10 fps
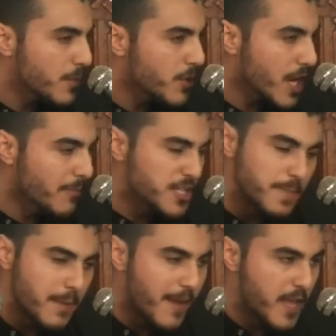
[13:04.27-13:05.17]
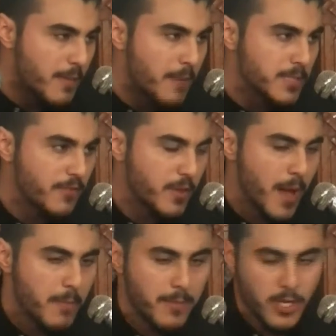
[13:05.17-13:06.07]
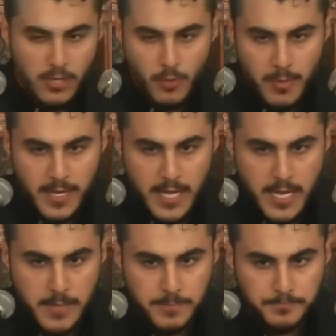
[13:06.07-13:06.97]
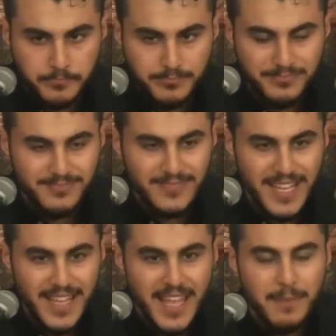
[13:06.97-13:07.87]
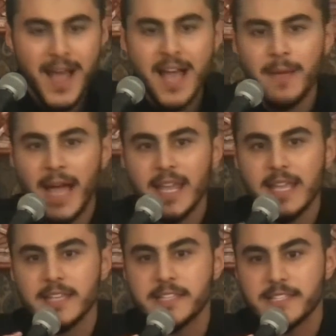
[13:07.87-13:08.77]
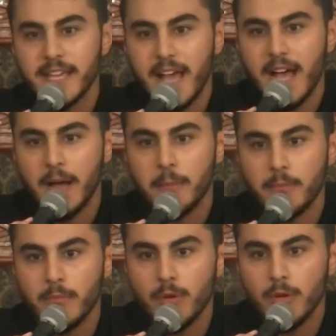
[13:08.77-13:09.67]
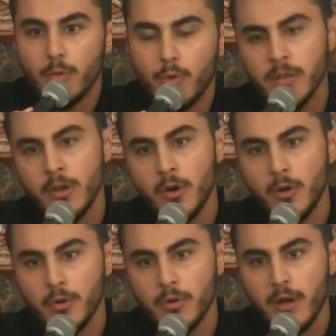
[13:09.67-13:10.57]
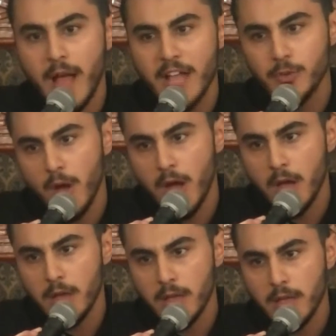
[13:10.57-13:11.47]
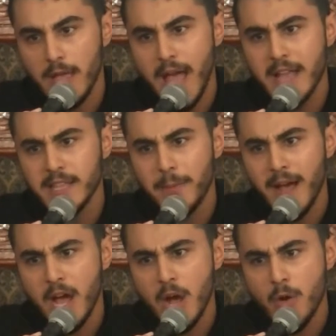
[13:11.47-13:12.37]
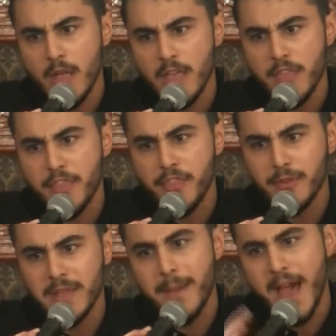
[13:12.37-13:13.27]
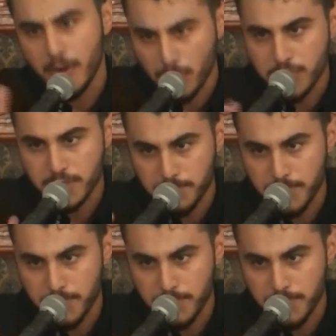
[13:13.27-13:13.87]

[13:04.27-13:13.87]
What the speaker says: when you come to speak about the imamat of Imam Amir al-Mu'mineen, Imam alayhi salam, we know, he had about 3 battles.